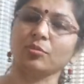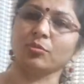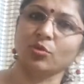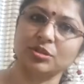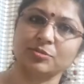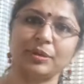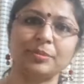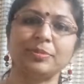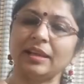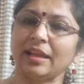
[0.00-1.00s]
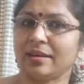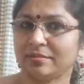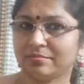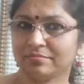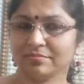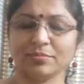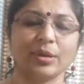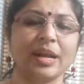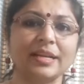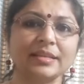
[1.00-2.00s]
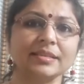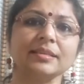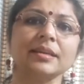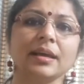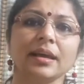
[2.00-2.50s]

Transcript: most people and brands.